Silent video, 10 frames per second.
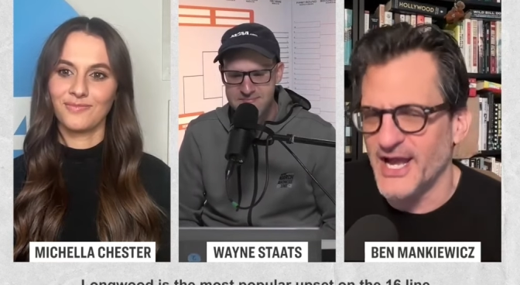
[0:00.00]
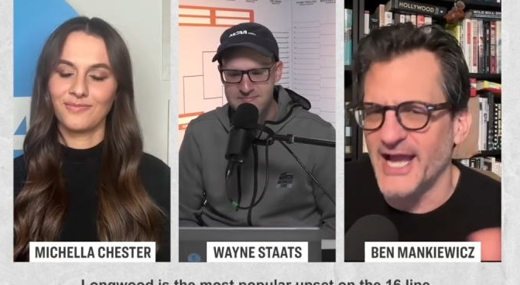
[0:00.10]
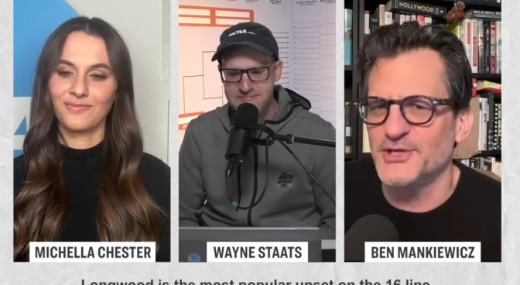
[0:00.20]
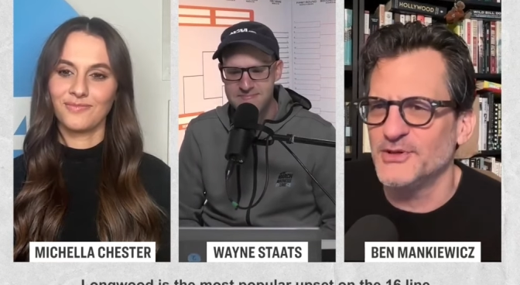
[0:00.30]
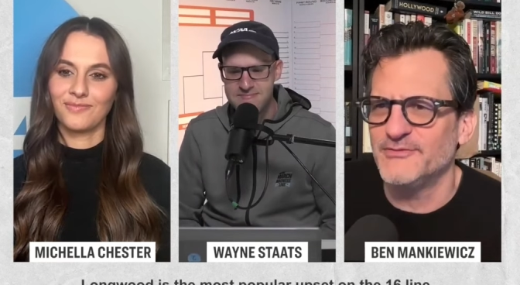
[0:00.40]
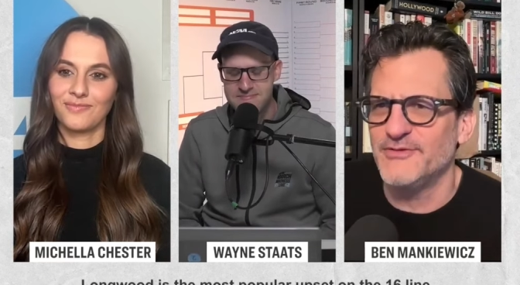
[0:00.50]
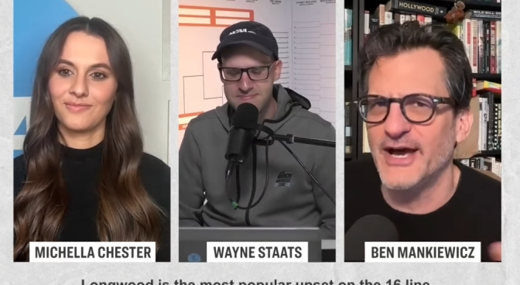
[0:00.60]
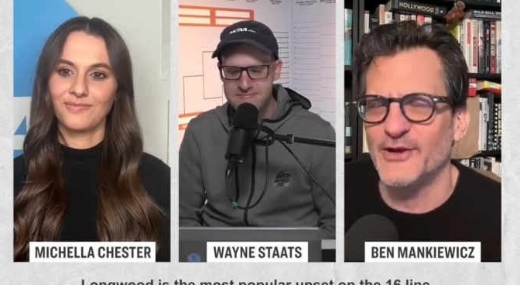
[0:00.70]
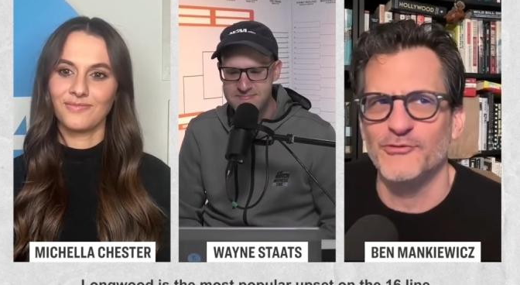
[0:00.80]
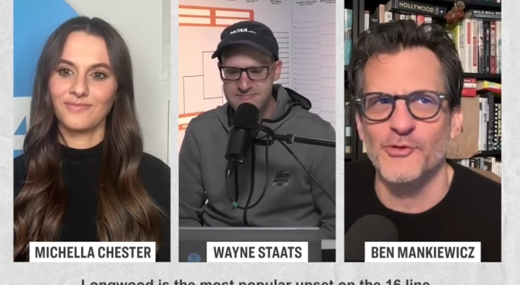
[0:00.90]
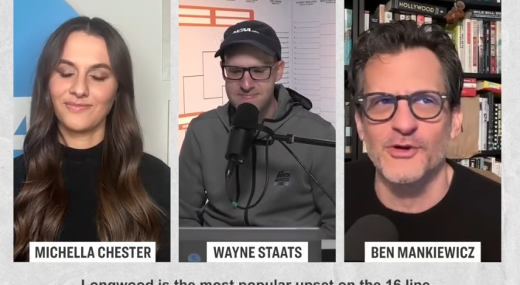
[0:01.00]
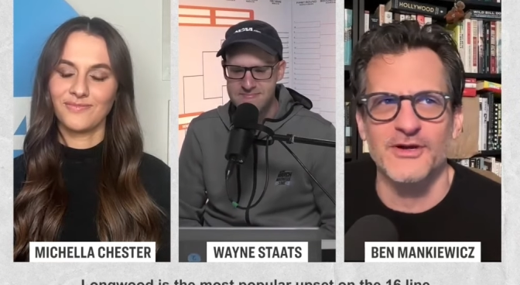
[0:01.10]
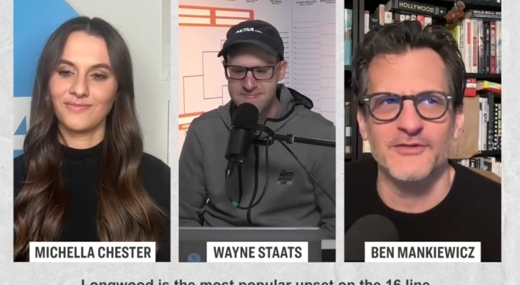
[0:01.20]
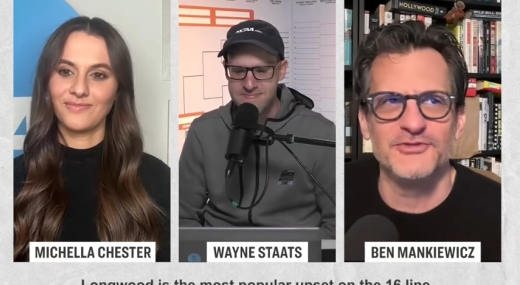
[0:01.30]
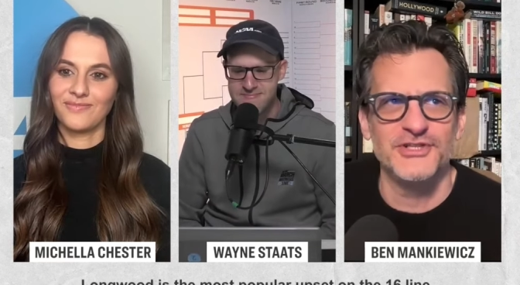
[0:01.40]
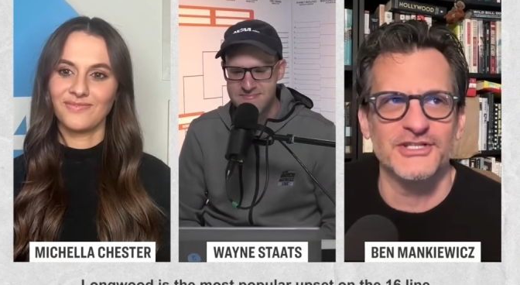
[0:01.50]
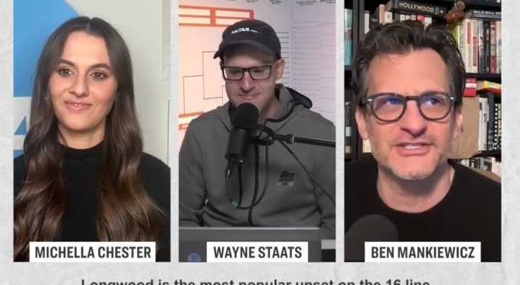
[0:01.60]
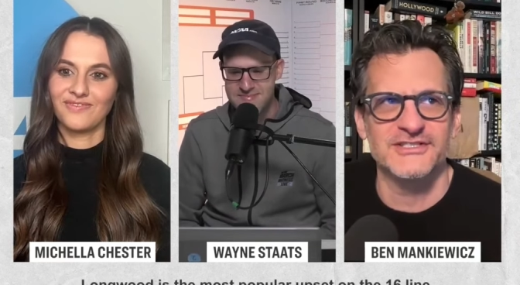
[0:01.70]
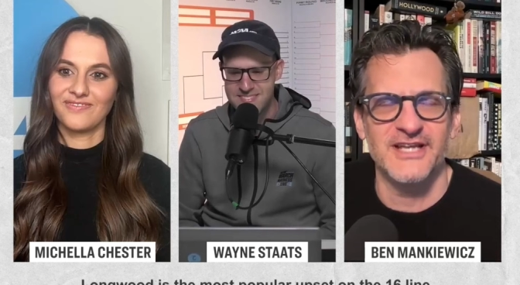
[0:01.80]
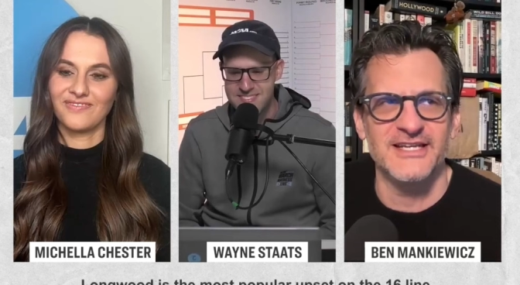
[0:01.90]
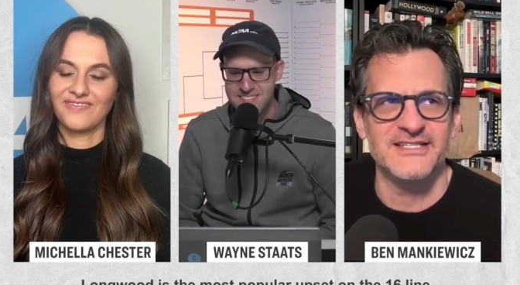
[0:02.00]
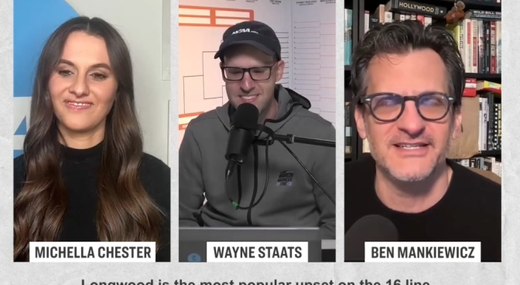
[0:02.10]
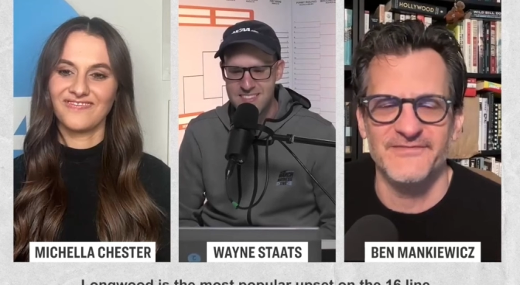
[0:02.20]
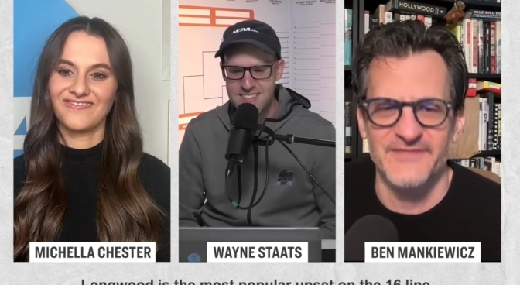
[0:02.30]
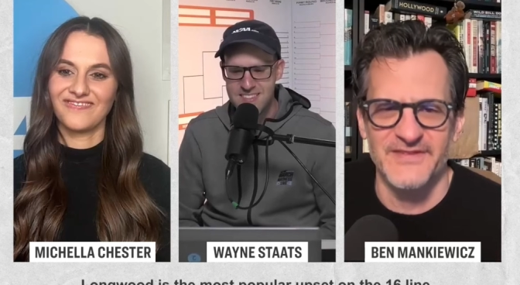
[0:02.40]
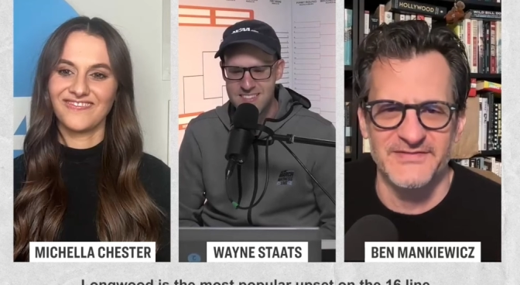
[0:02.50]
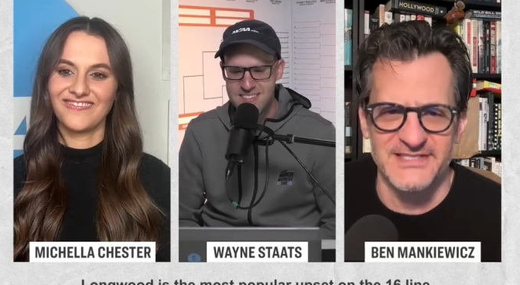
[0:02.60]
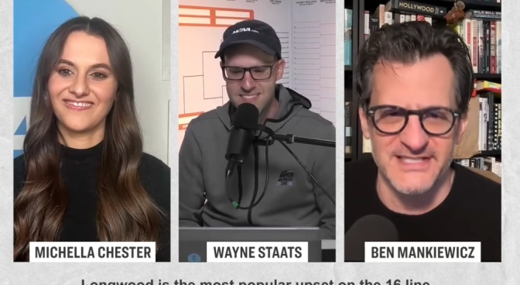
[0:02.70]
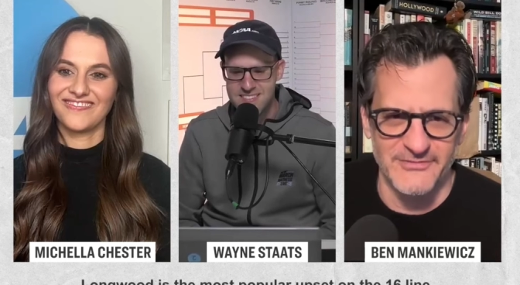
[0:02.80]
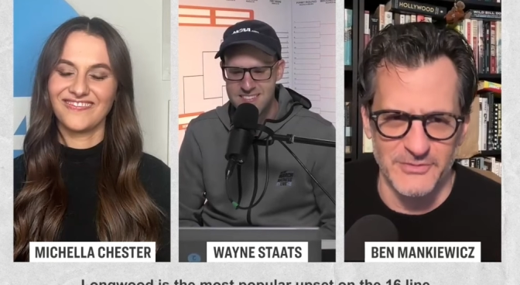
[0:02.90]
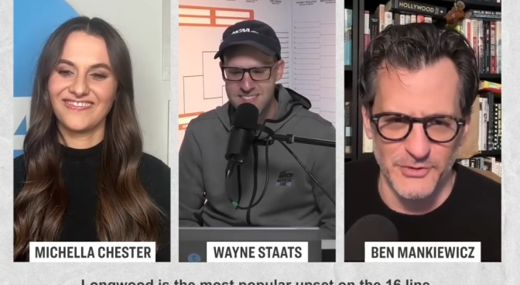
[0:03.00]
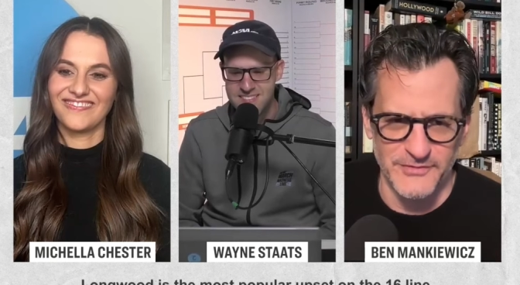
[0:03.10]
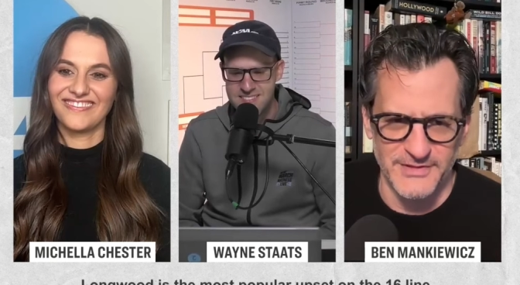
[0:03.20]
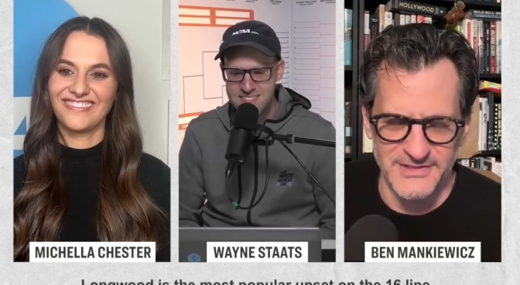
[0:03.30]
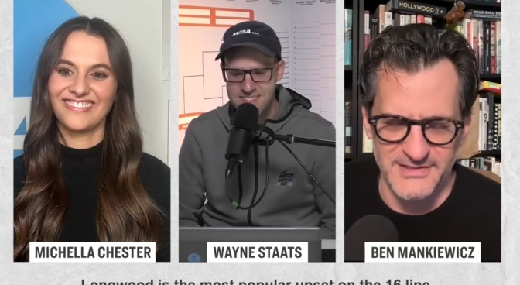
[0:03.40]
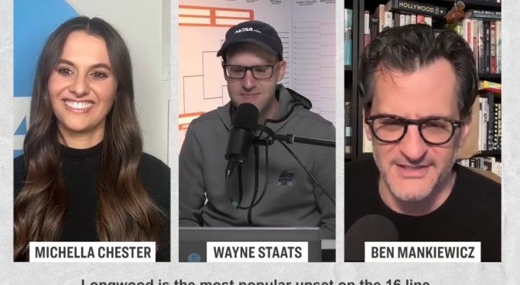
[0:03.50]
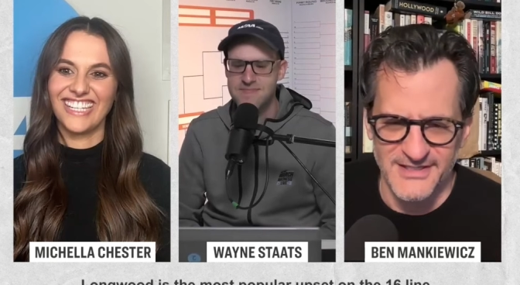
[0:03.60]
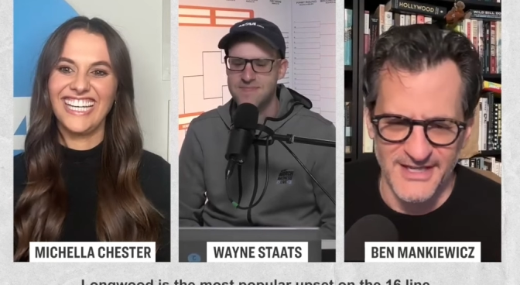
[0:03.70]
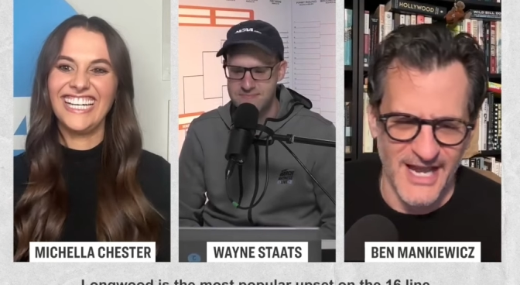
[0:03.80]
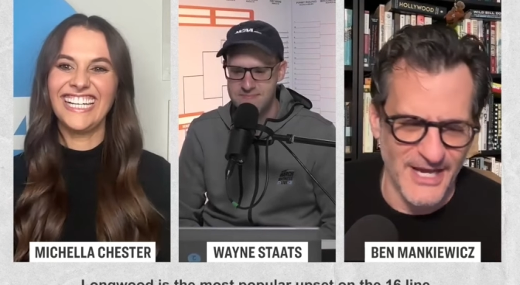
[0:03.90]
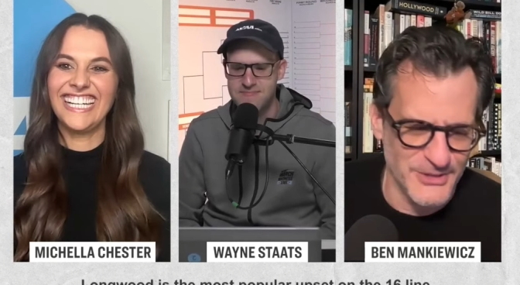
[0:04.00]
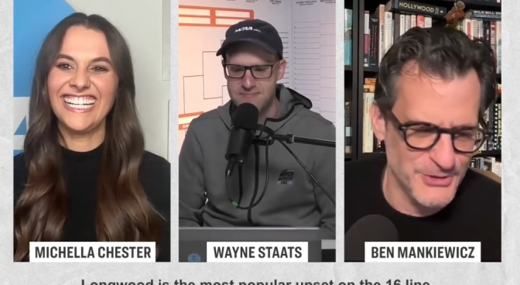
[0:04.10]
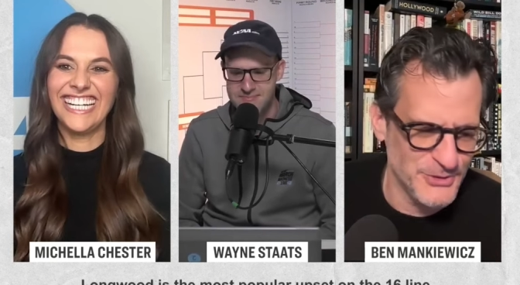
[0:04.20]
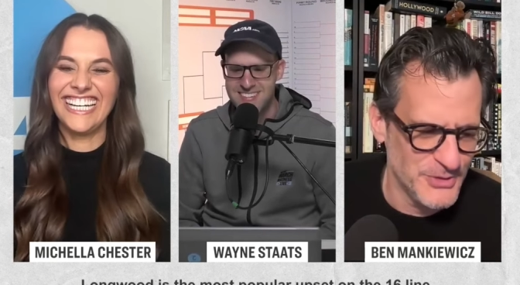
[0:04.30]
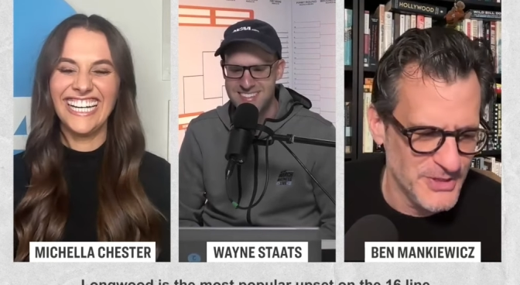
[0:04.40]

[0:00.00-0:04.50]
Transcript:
Speaker 1: I can do a final four of just 1957 movies. Like I could do